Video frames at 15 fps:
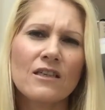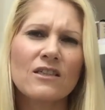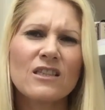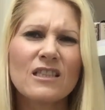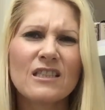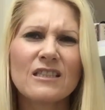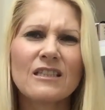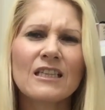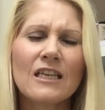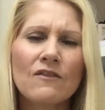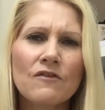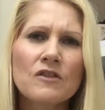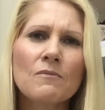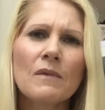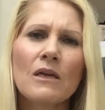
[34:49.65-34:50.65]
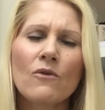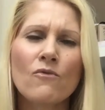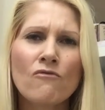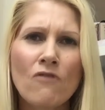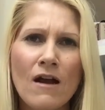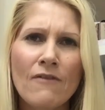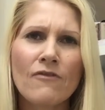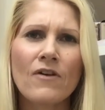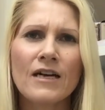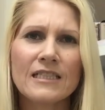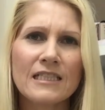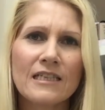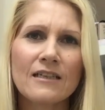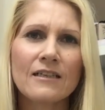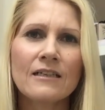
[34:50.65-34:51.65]
Just gives me a rough
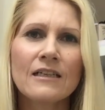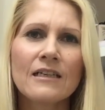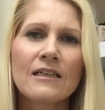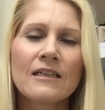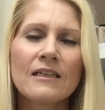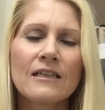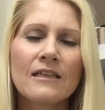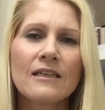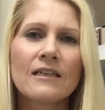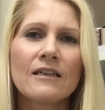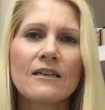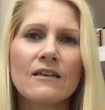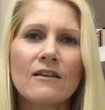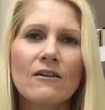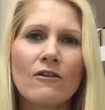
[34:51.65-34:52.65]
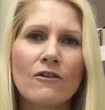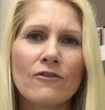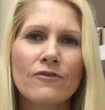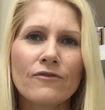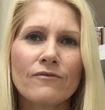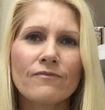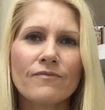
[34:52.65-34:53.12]
idea of